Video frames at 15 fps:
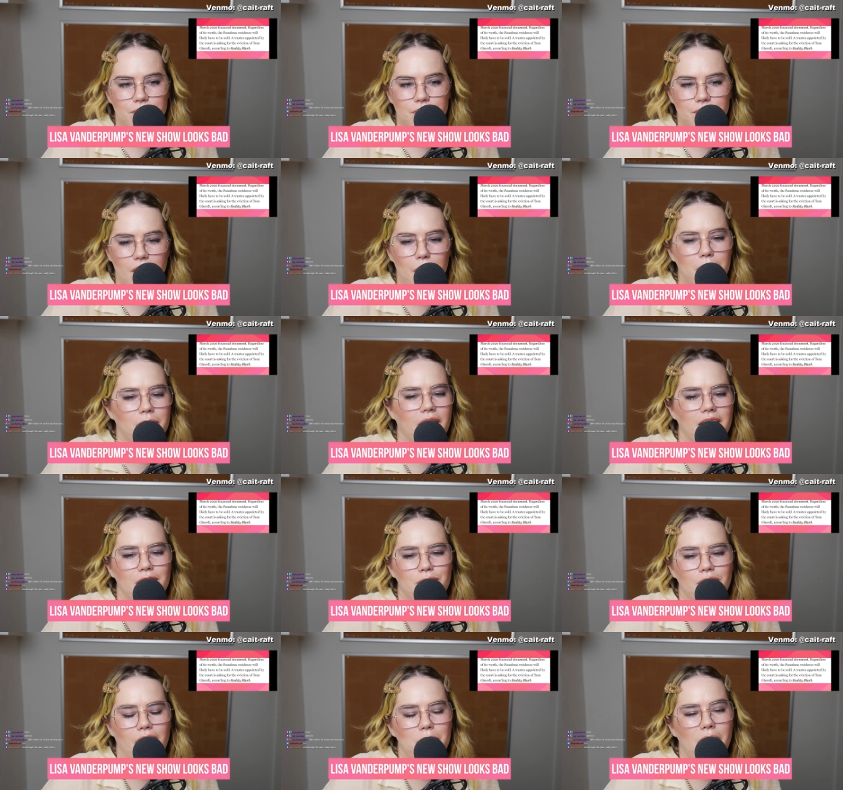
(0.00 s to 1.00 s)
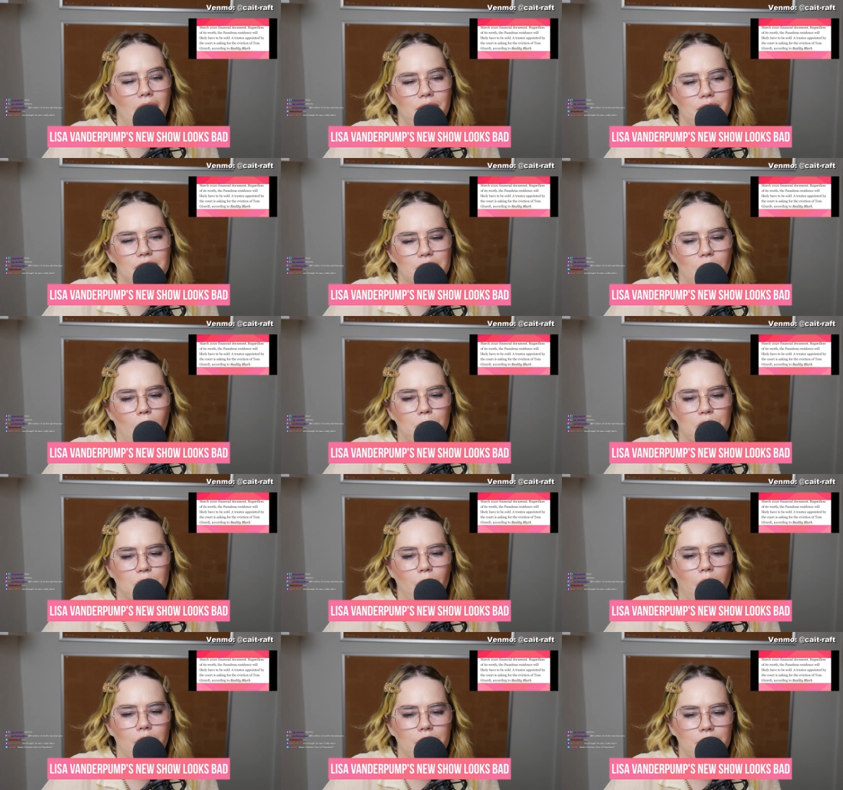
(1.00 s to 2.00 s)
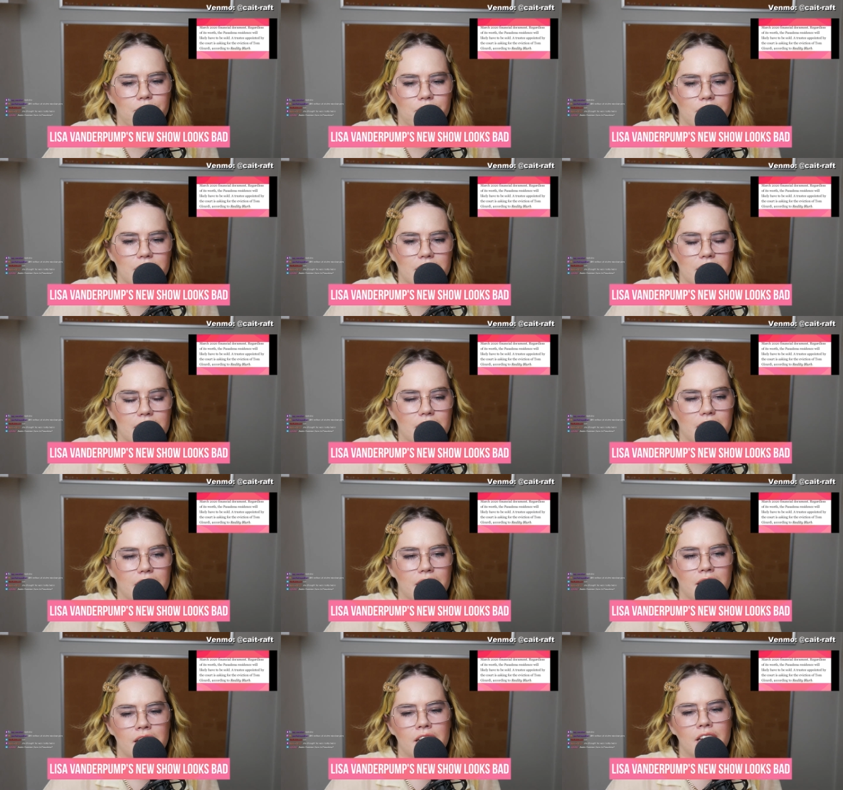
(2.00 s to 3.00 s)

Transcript: I'm kind of I'm having Tom Girardi fatigue.